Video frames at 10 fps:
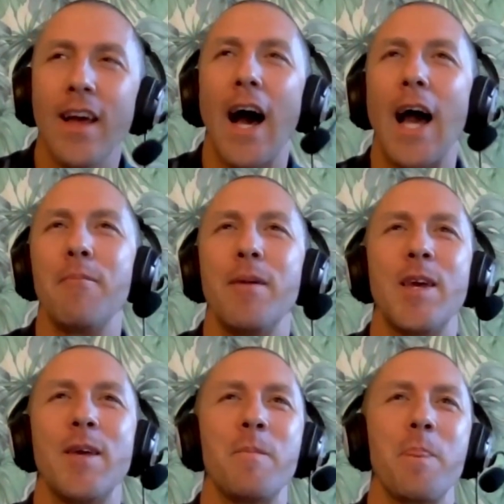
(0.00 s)
I
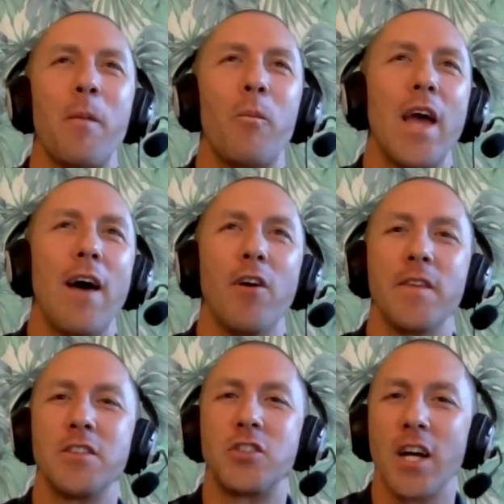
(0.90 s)
mean, we have all
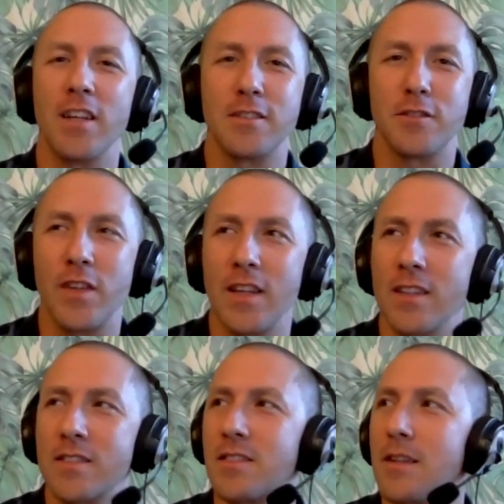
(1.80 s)
these jealous
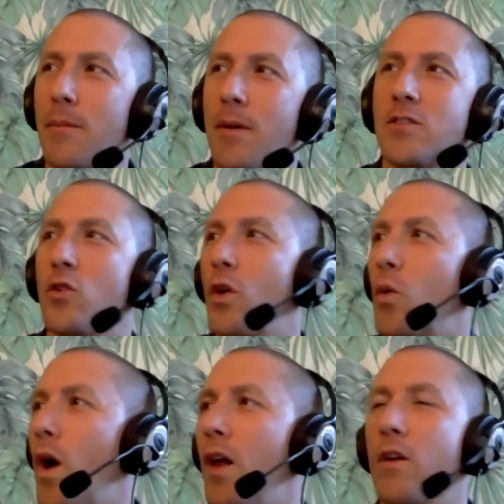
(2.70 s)
feelings if somebody's doing
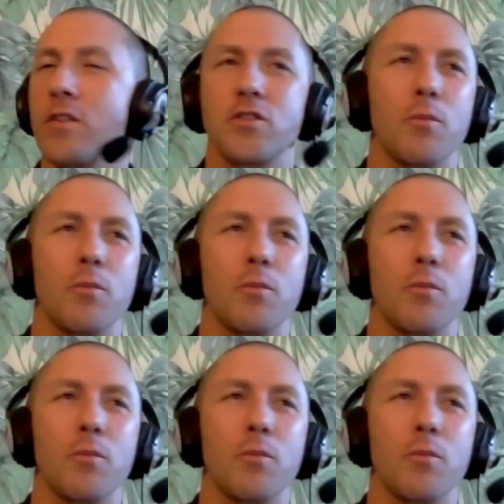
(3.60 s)
well or